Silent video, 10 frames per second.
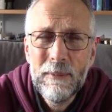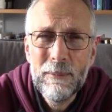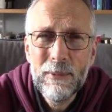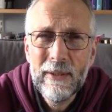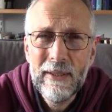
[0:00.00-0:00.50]

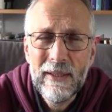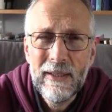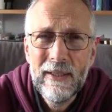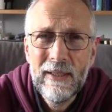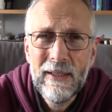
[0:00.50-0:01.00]

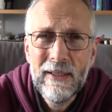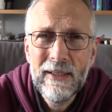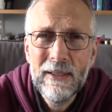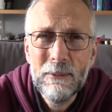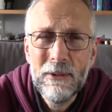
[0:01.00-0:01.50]
praying in
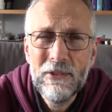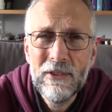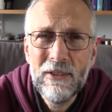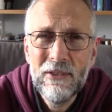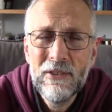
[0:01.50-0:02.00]
anguish,
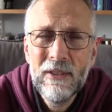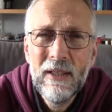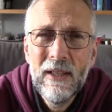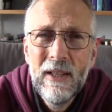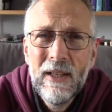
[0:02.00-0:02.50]
and
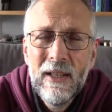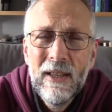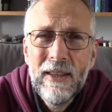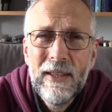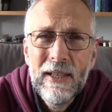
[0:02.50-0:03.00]

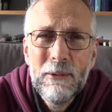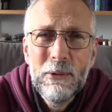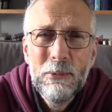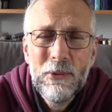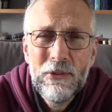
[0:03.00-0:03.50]
the
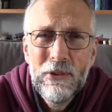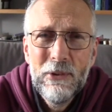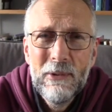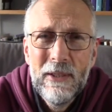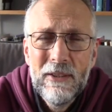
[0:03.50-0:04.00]
anguish was so
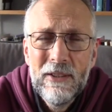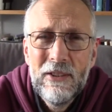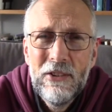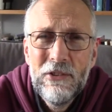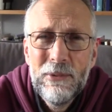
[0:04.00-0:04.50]
great that
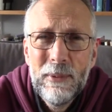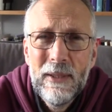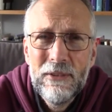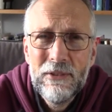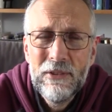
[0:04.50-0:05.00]
his
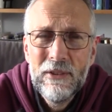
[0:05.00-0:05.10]
sweat,